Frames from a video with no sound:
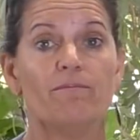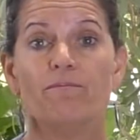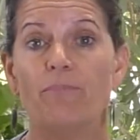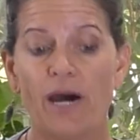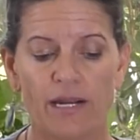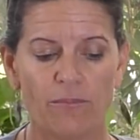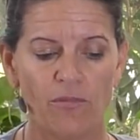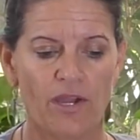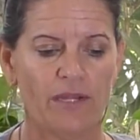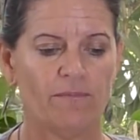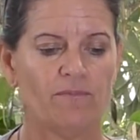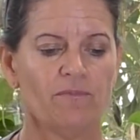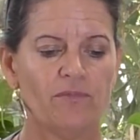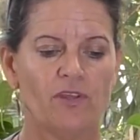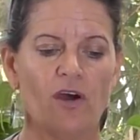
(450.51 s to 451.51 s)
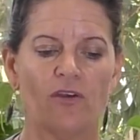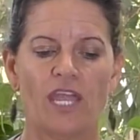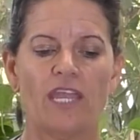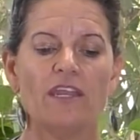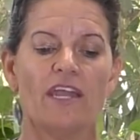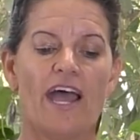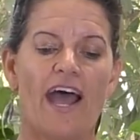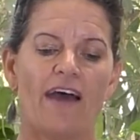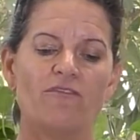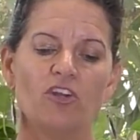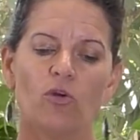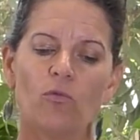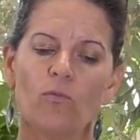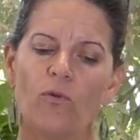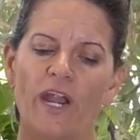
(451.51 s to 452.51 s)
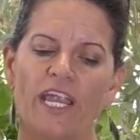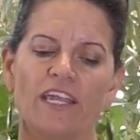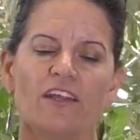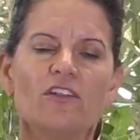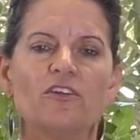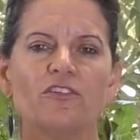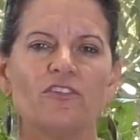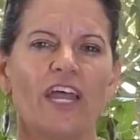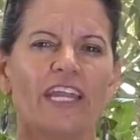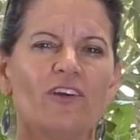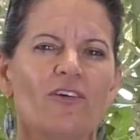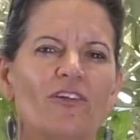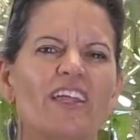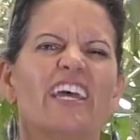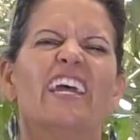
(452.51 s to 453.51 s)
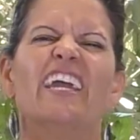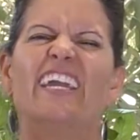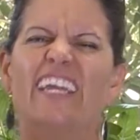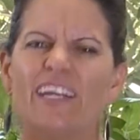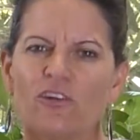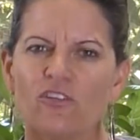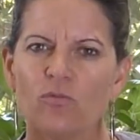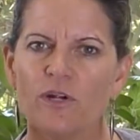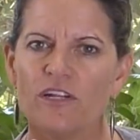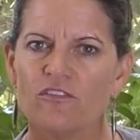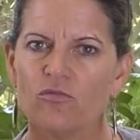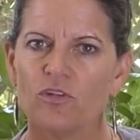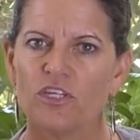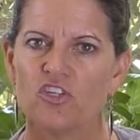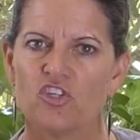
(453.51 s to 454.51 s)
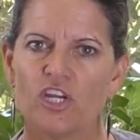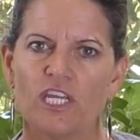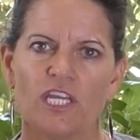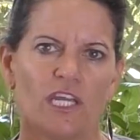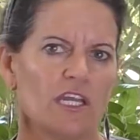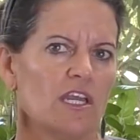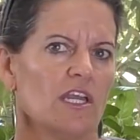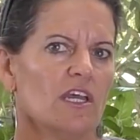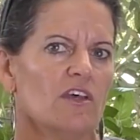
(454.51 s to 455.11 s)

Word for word: Bottom line. Okay, having a regular cycle, here's where it's really tricky.